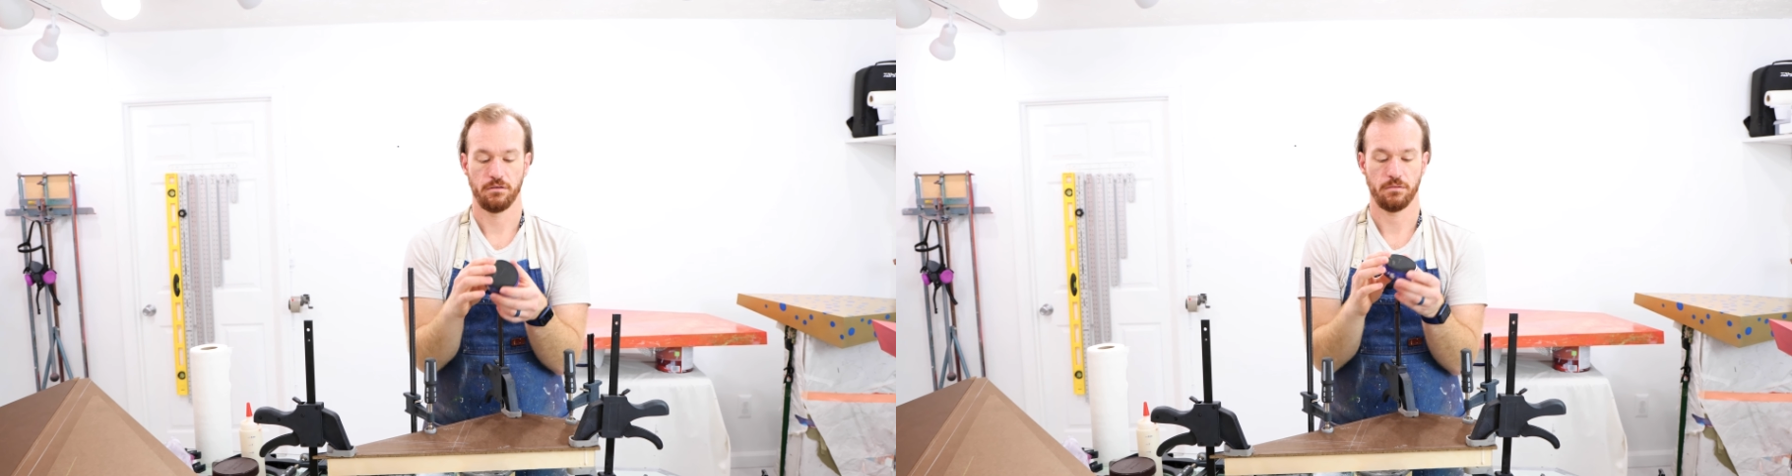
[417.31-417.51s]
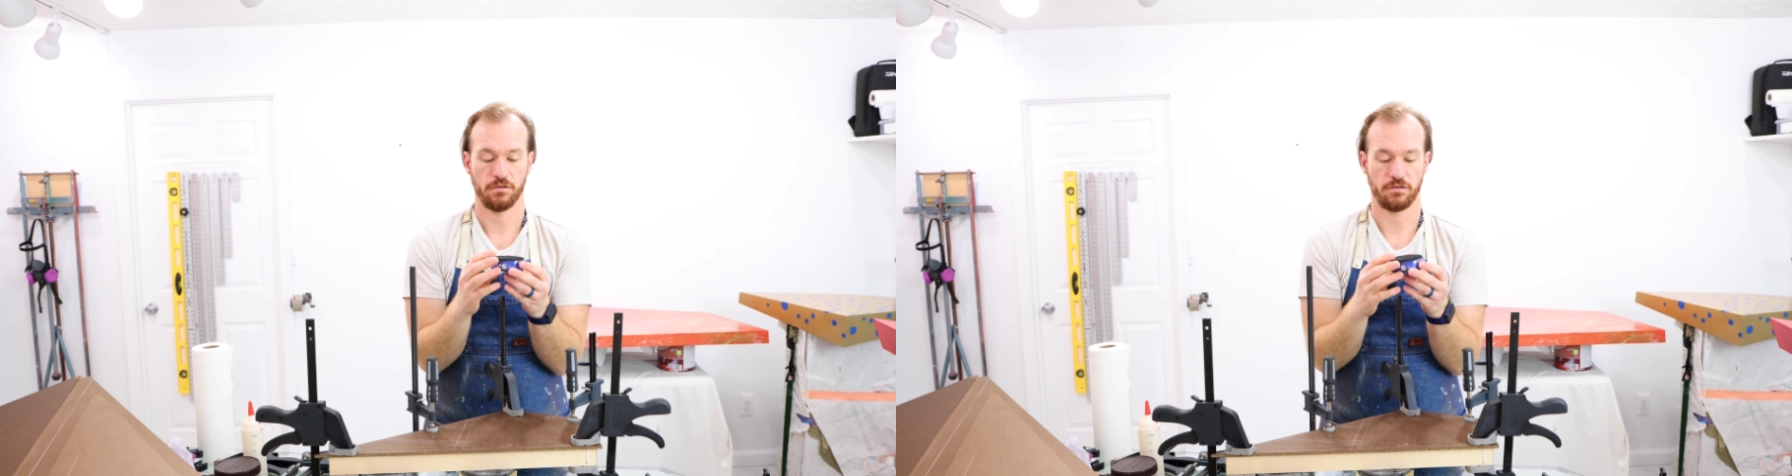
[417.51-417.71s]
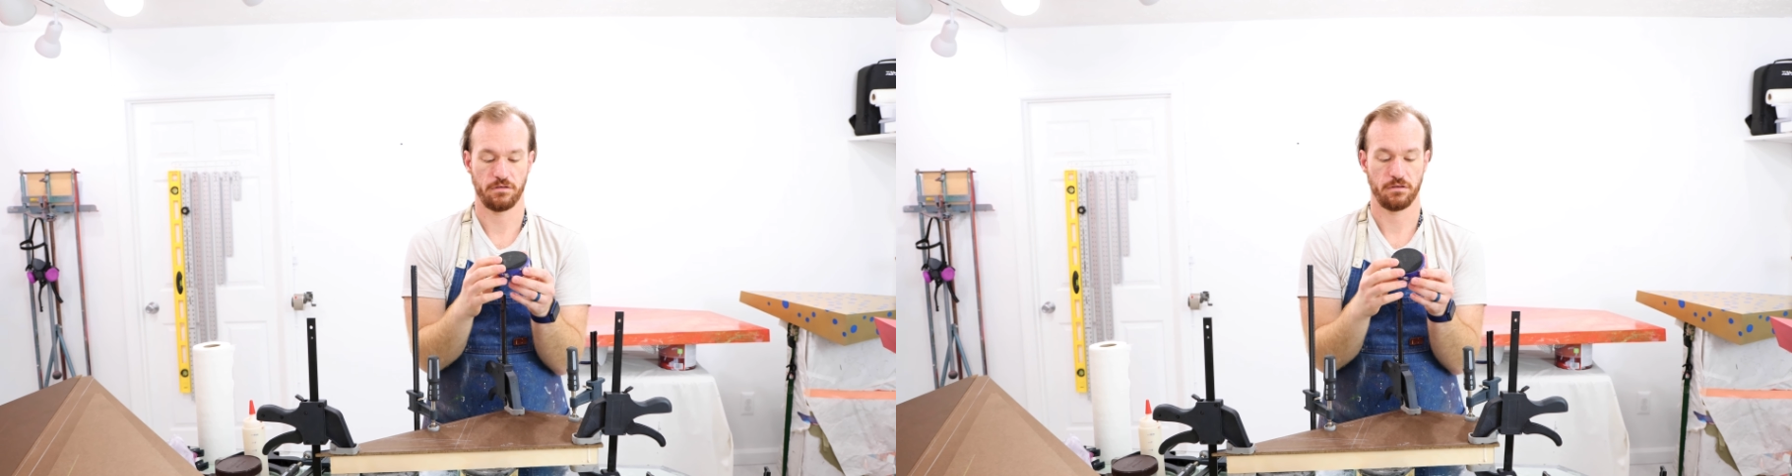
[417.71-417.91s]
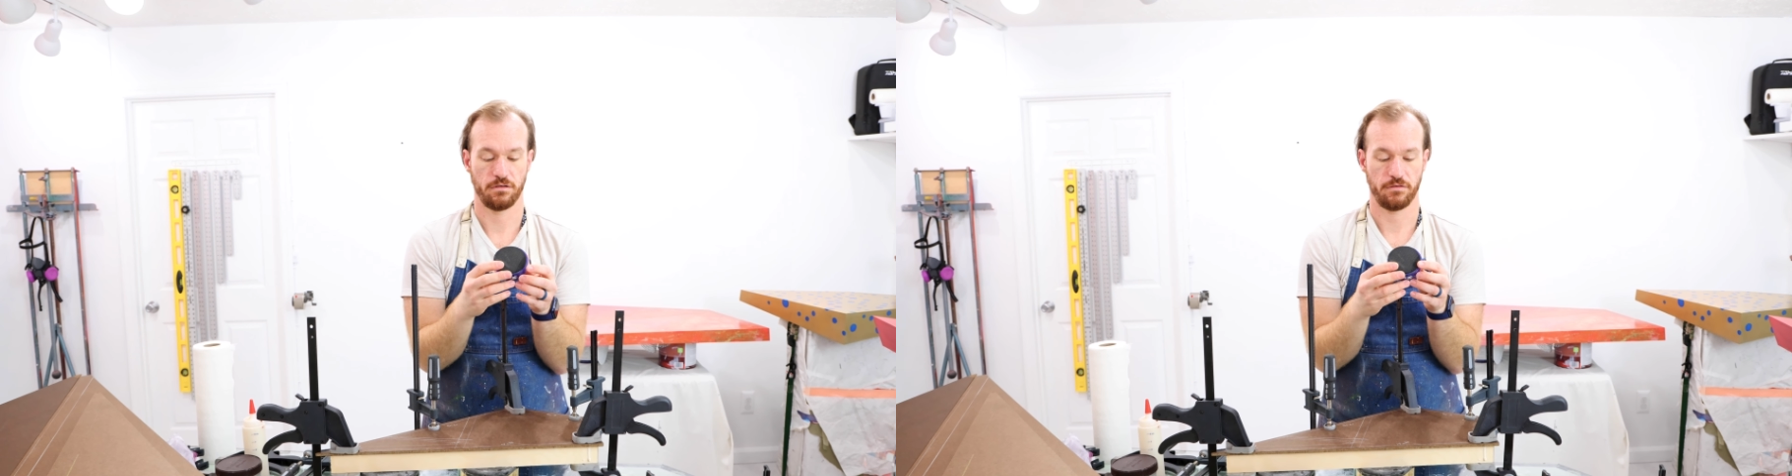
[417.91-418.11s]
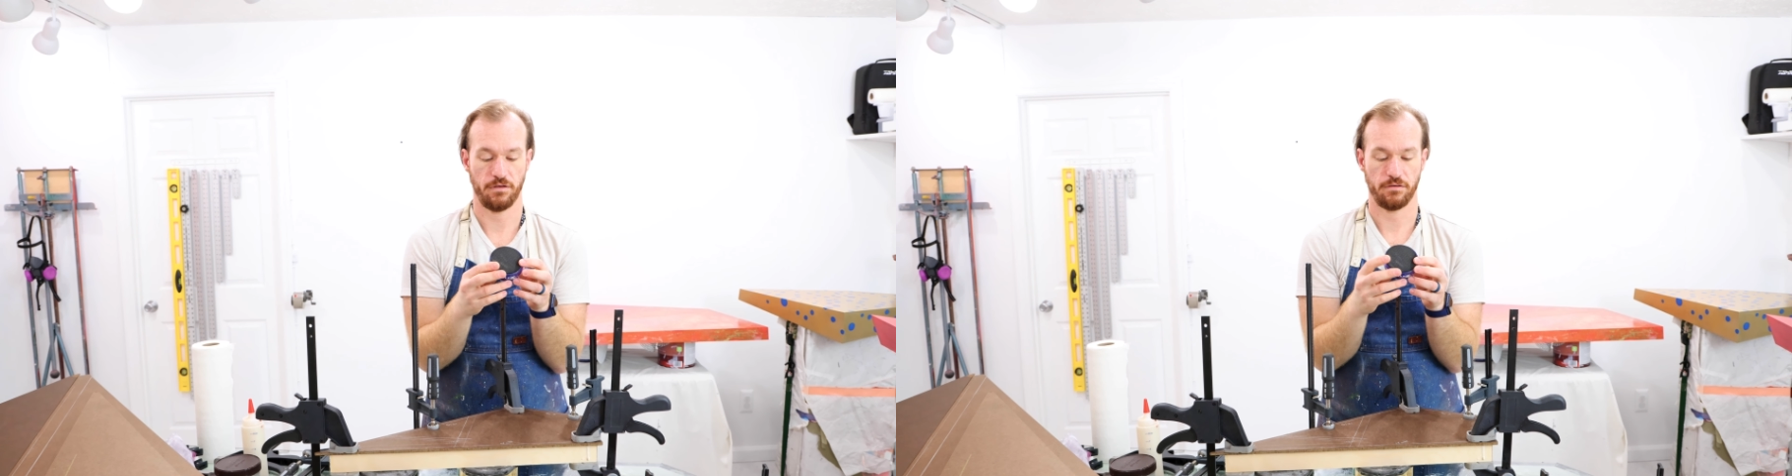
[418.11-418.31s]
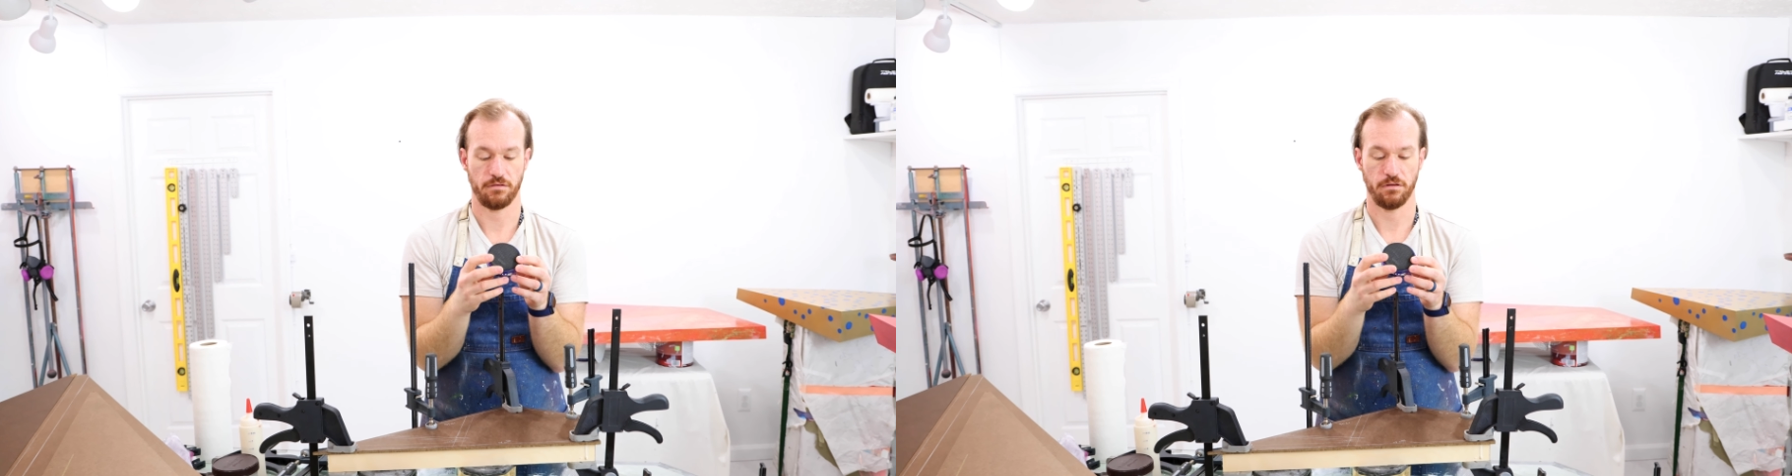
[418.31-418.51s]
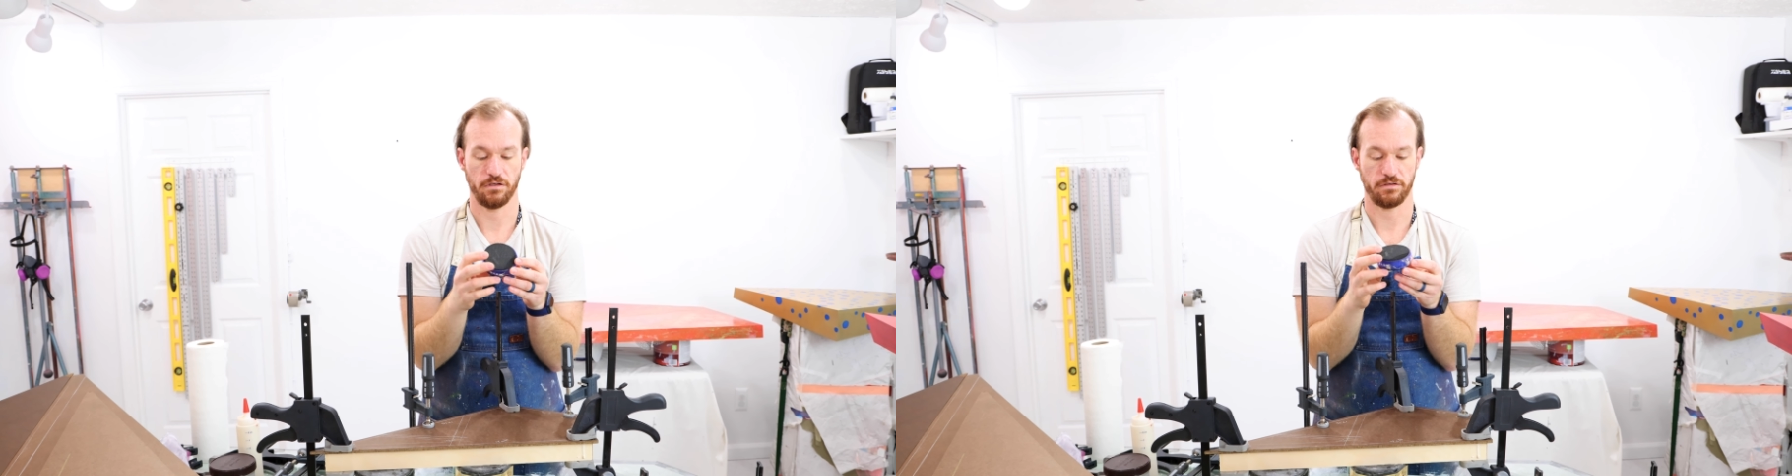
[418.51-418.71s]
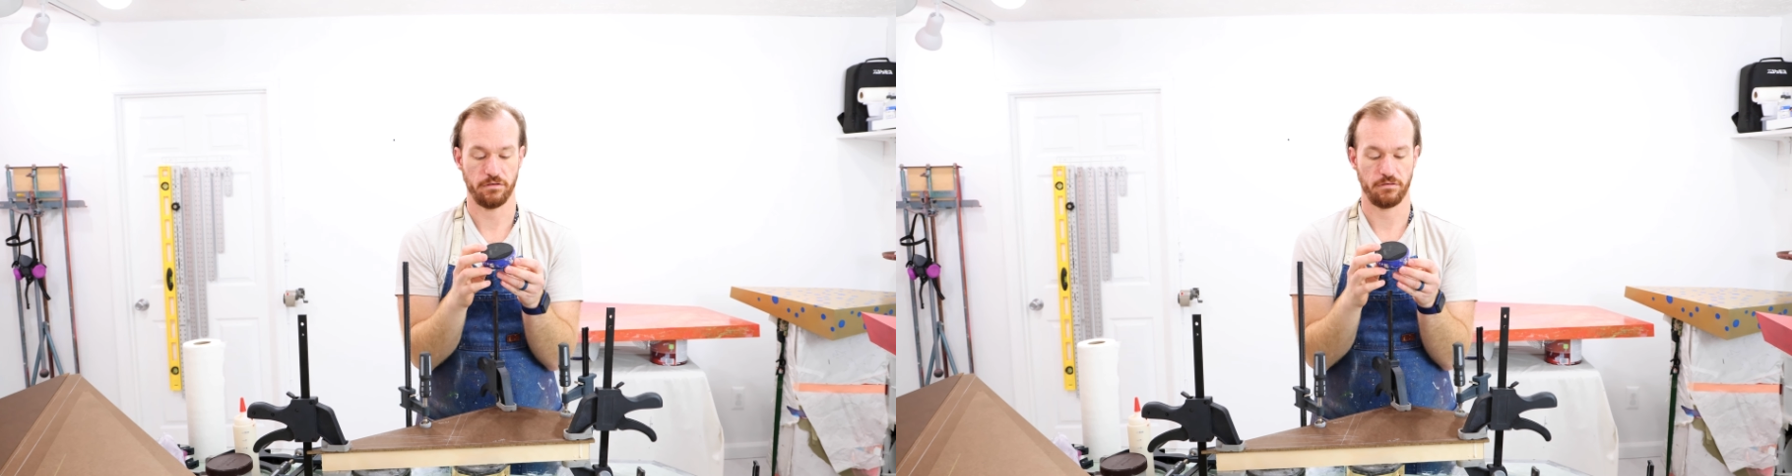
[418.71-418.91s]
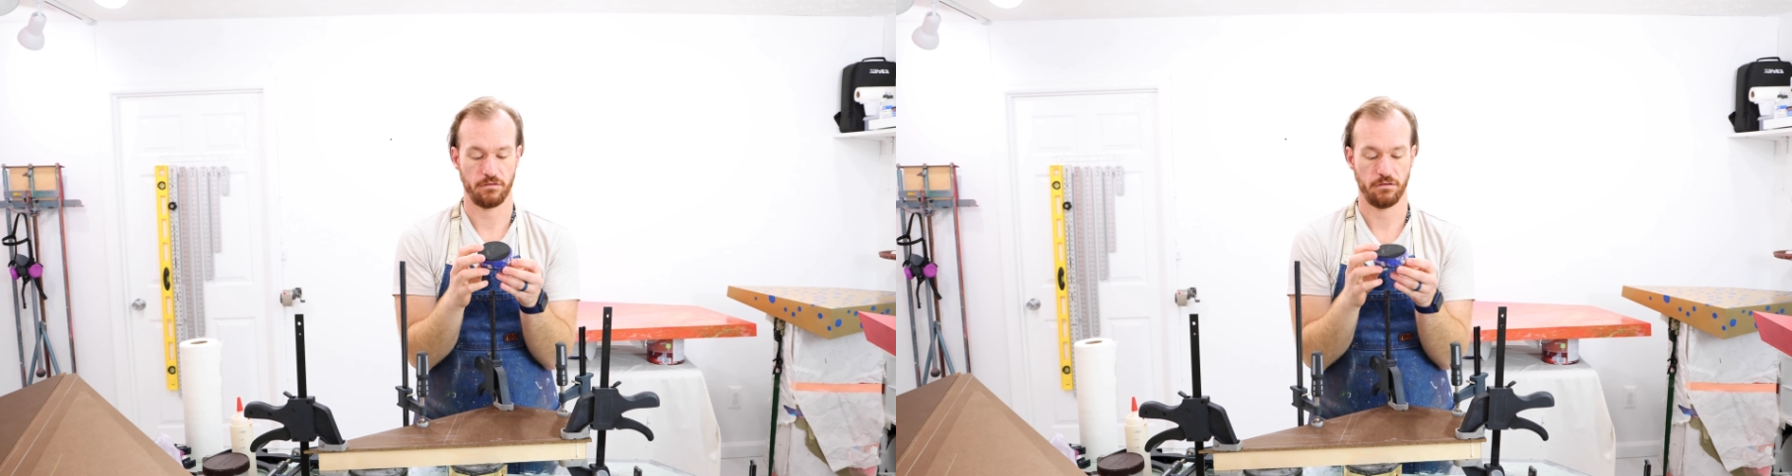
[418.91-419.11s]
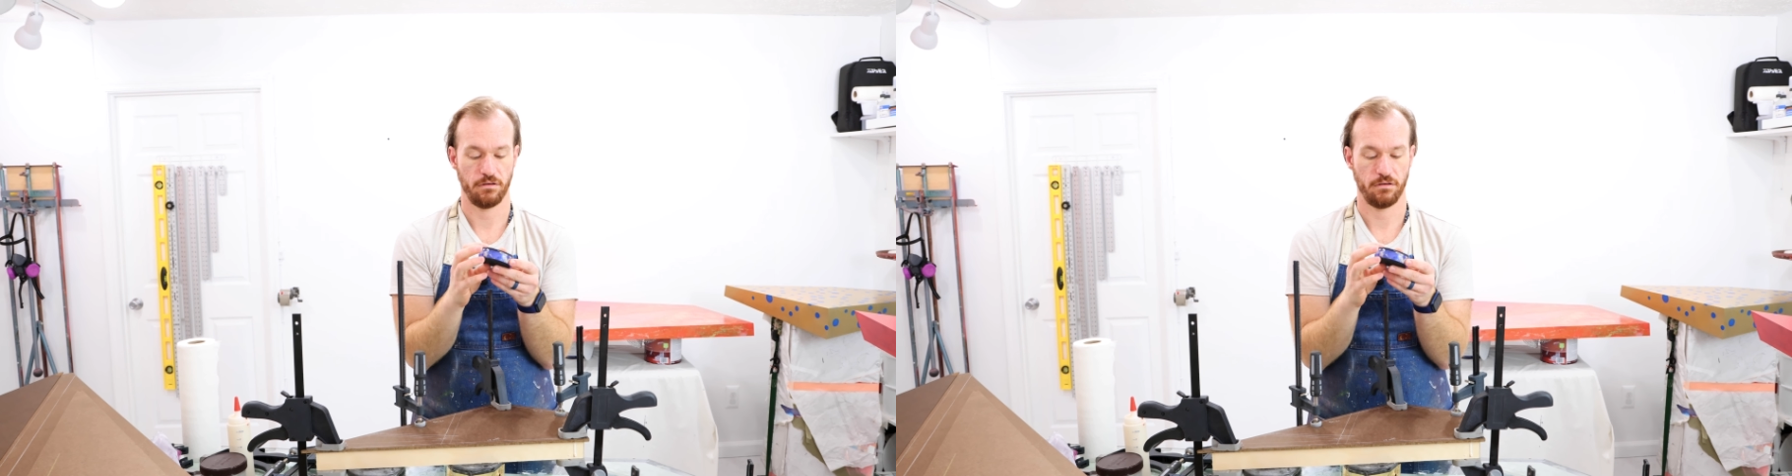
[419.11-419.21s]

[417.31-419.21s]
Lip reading: which sounds delicious,